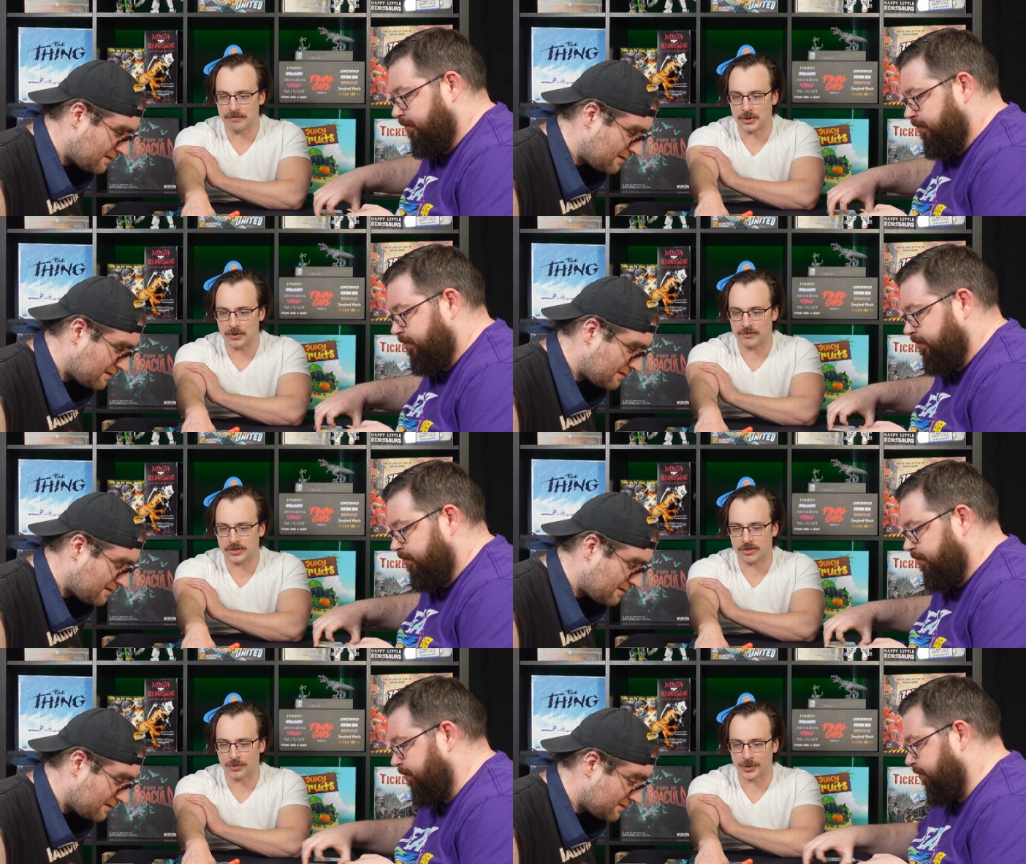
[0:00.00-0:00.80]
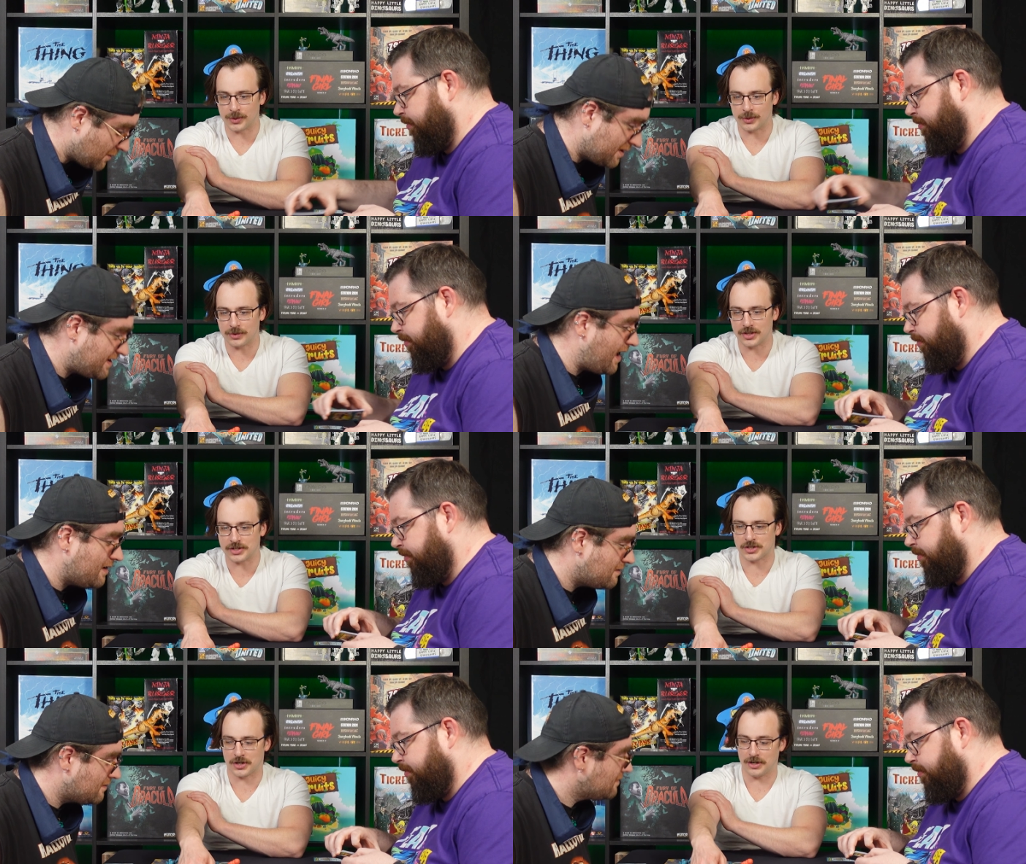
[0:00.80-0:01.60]
Speaker 1: moved through so we're dead.
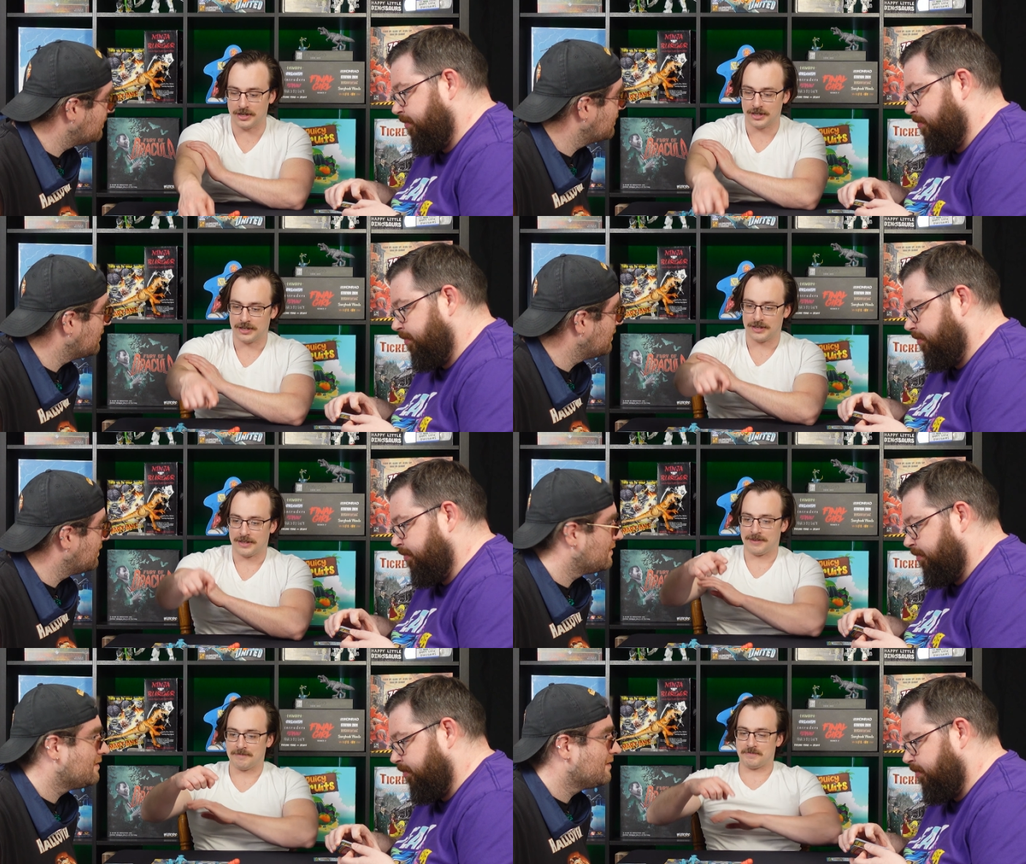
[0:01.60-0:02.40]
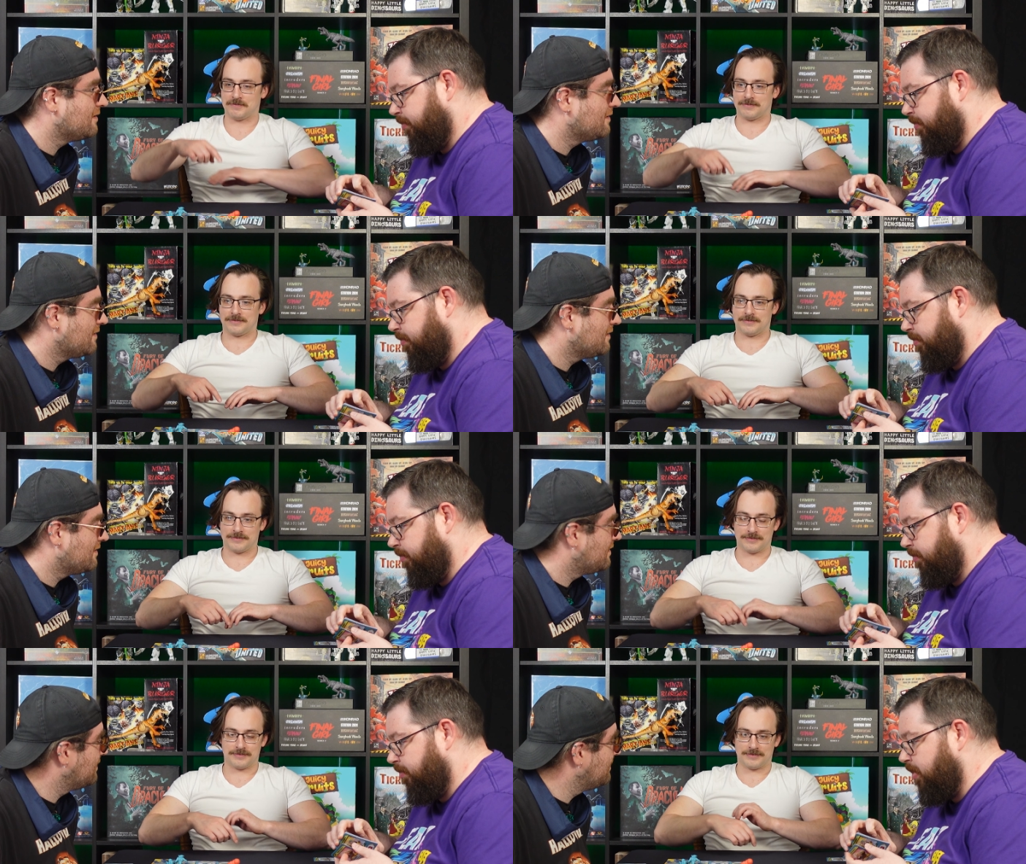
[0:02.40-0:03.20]
turn.
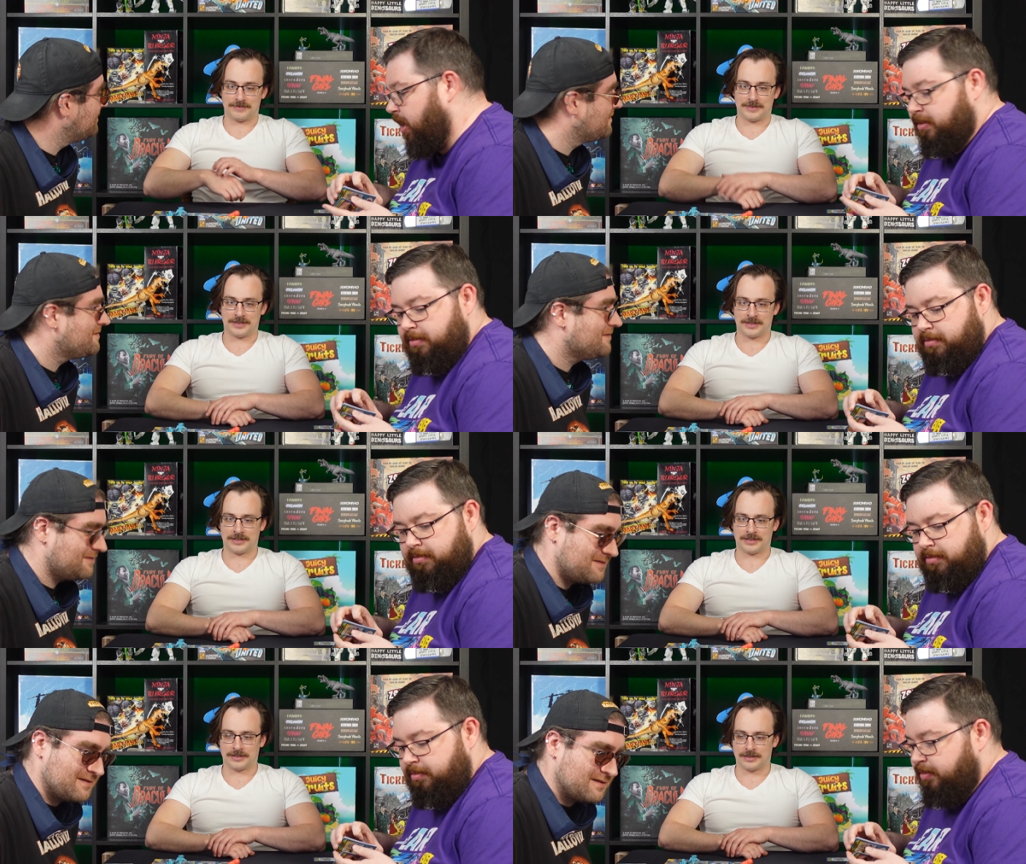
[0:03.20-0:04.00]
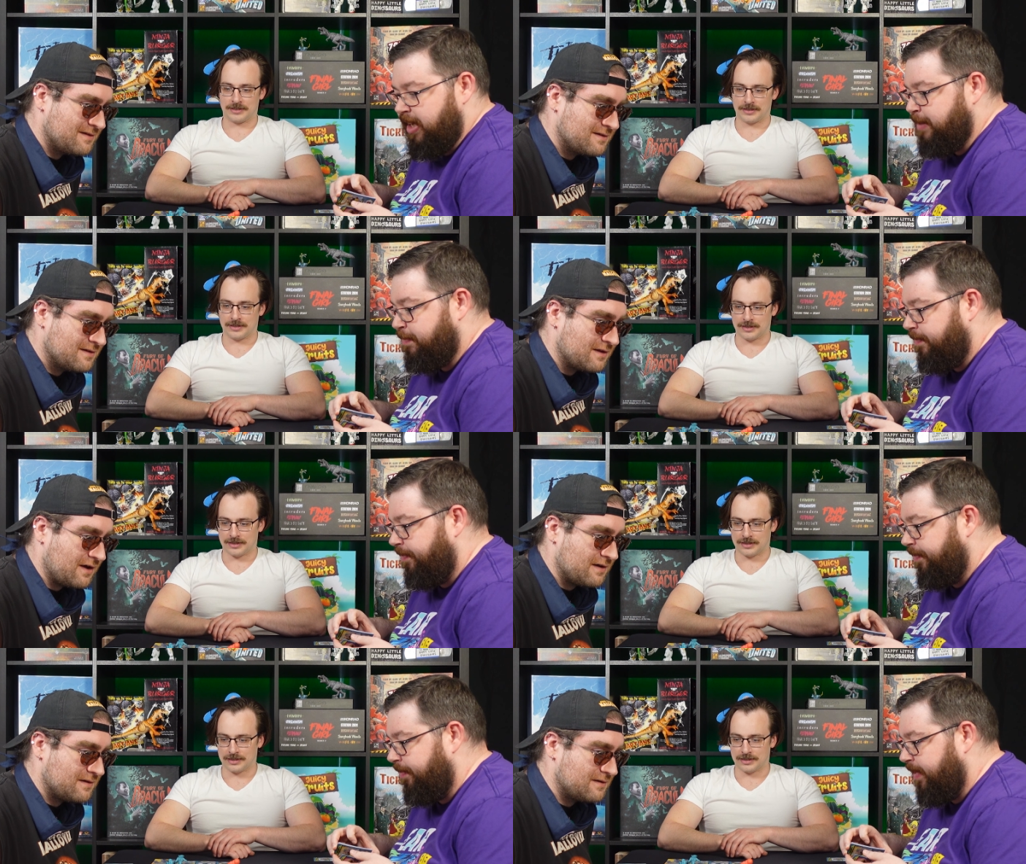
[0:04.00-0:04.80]
Speaker 2: No. His
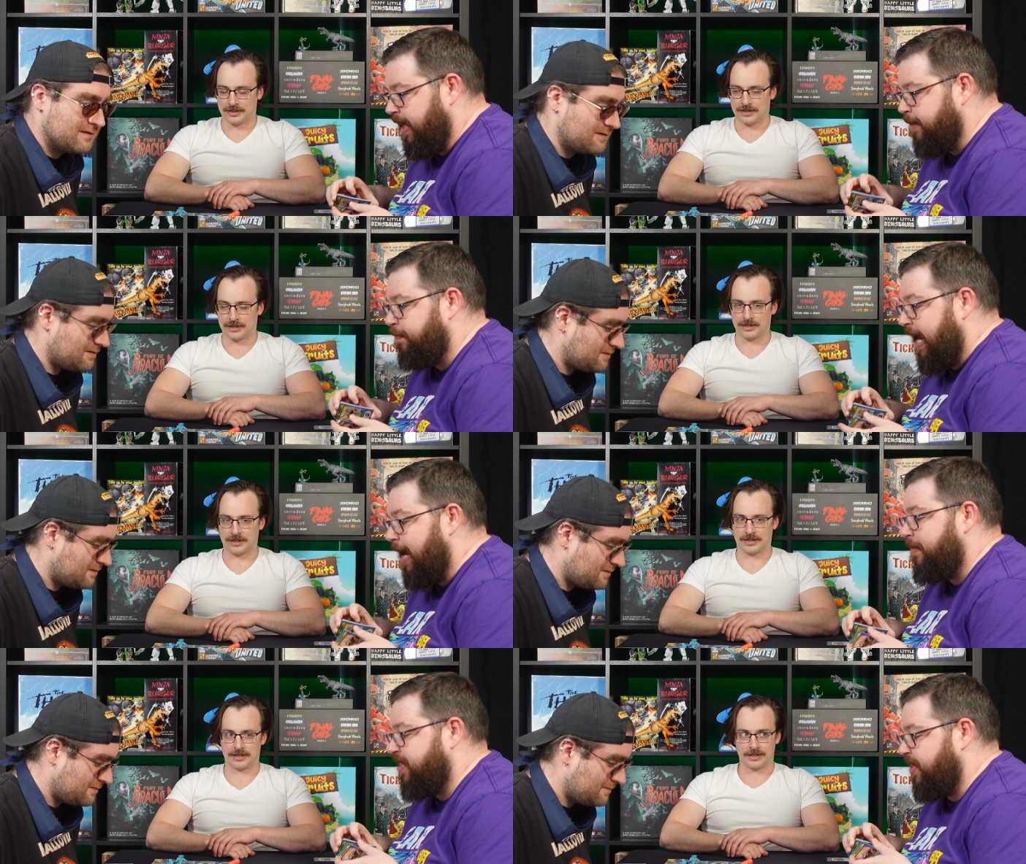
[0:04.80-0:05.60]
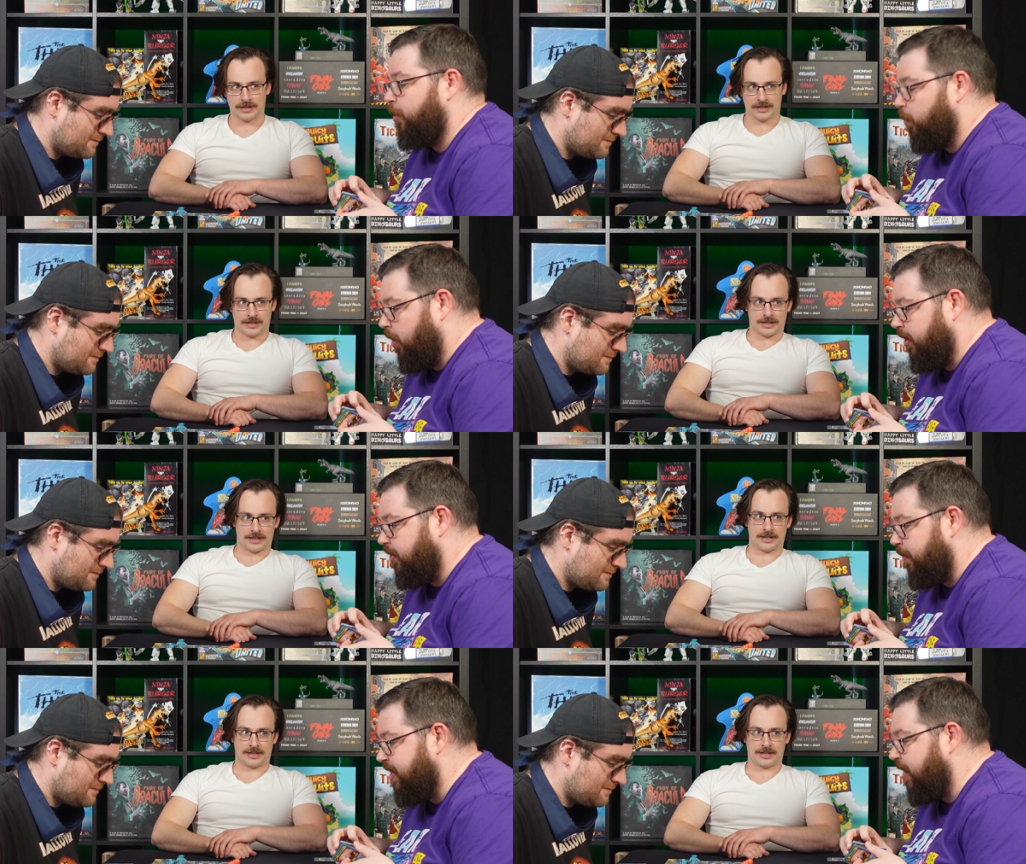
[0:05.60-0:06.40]
his BAM is deal one,
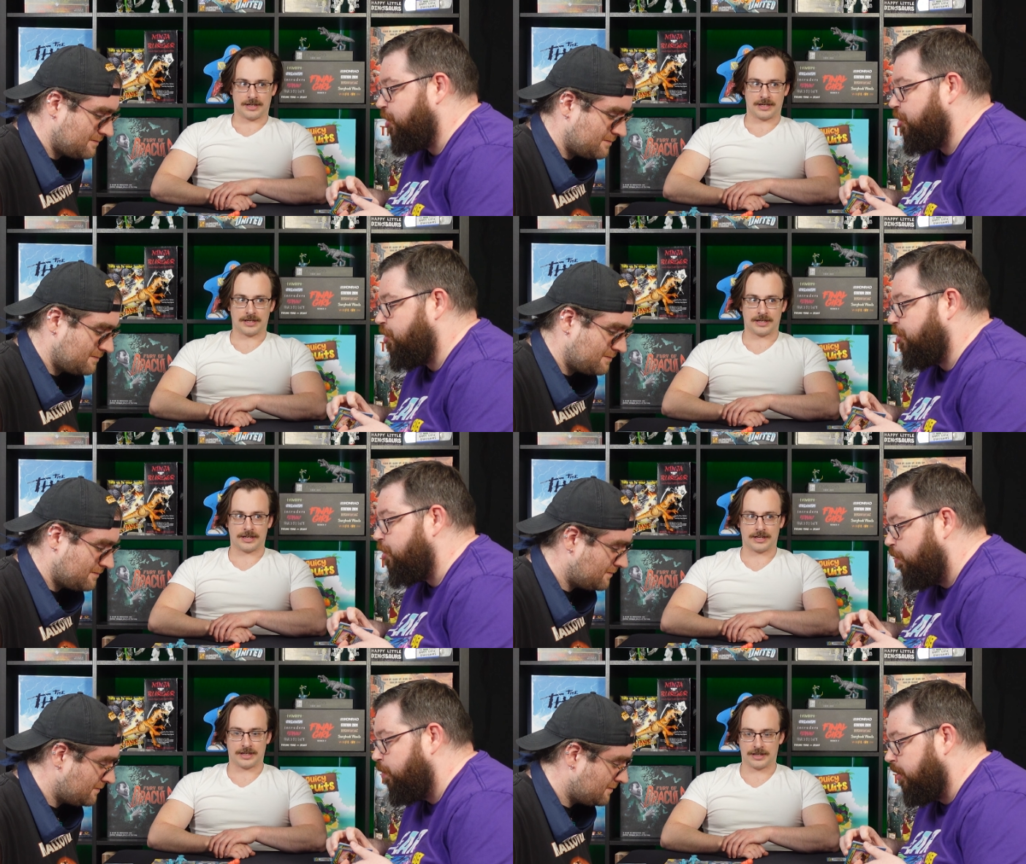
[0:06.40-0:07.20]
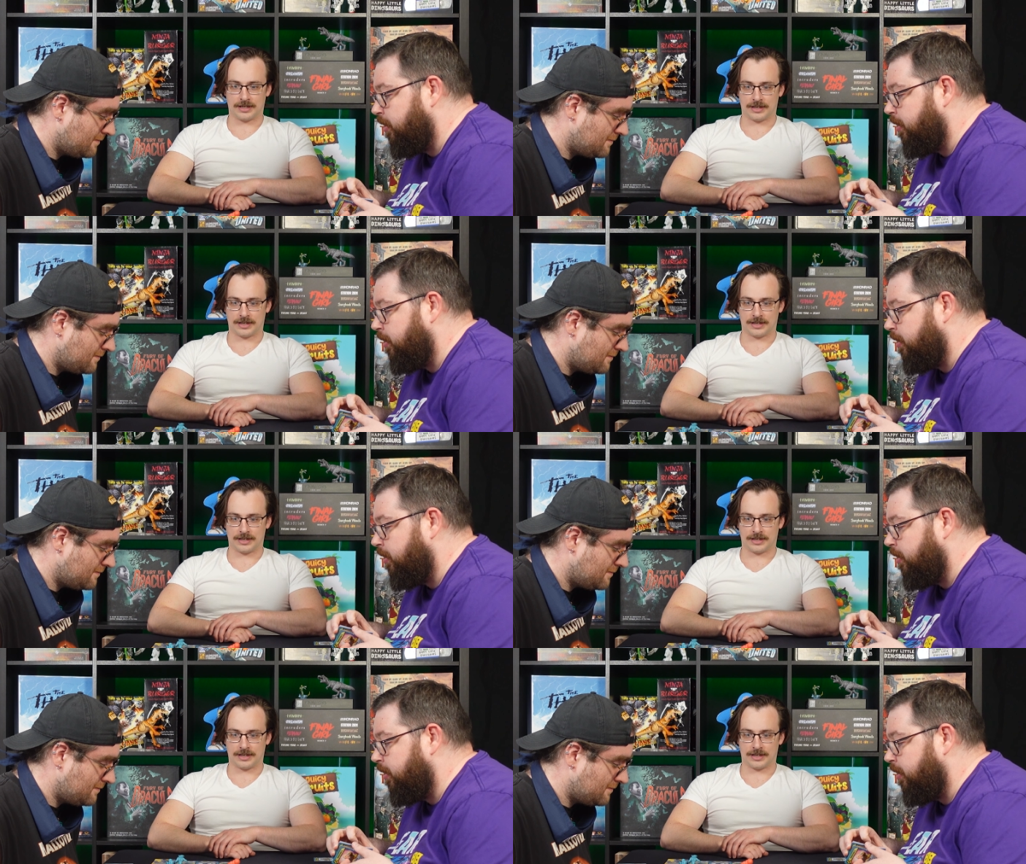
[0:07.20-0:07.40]
so we take two.